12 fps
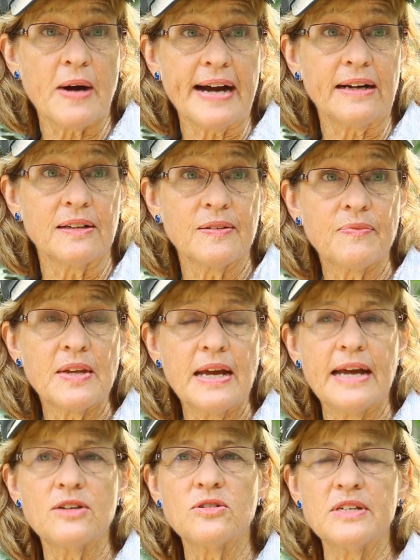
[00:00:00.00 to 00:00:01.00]
pile,
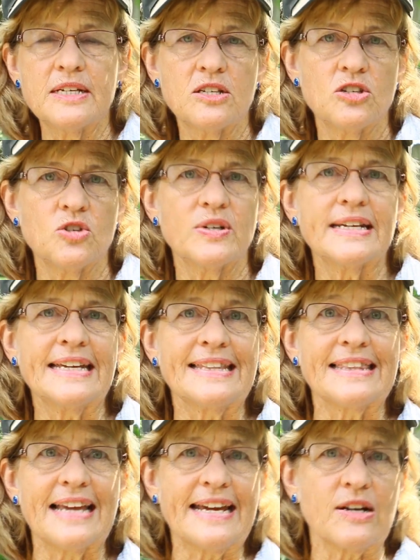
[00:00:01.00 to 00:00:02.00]
and you'll need to do it in
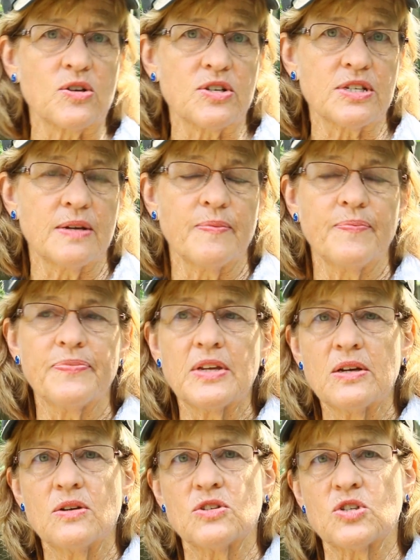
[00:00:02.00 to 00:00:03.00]
layers.
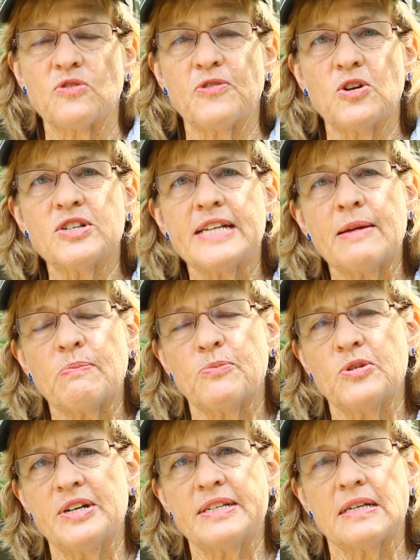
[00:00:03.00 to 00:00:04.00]
So first I have
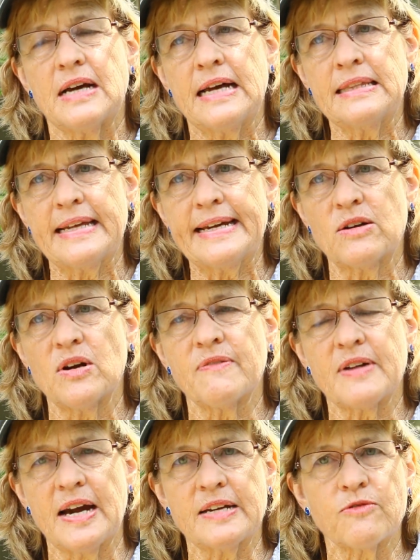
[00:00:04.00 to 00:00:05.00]
put a layer of
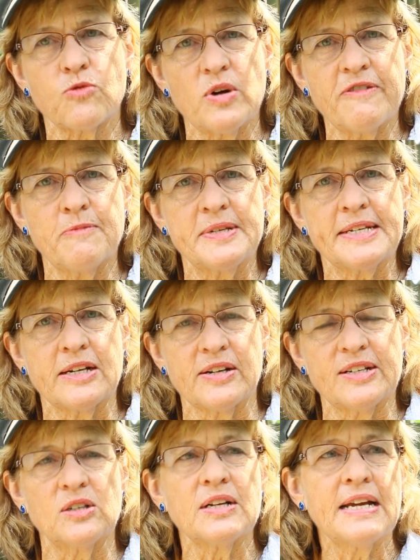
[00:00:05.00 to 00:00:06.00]
kind of rough
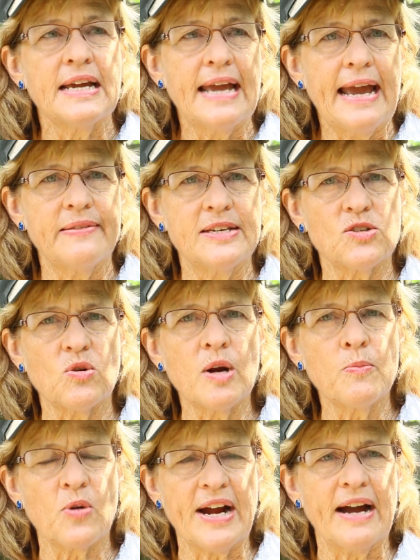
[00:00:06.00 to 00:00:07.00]
material, and these are
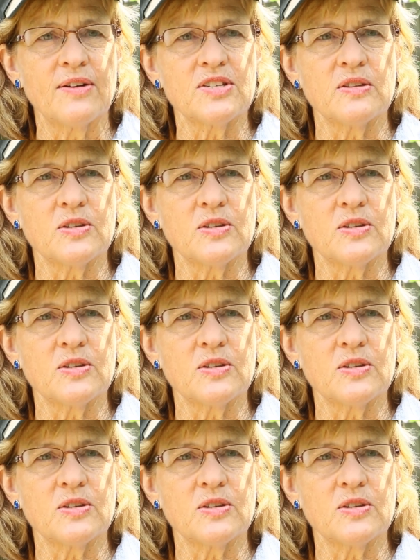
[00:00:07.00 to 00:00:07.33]
our browns,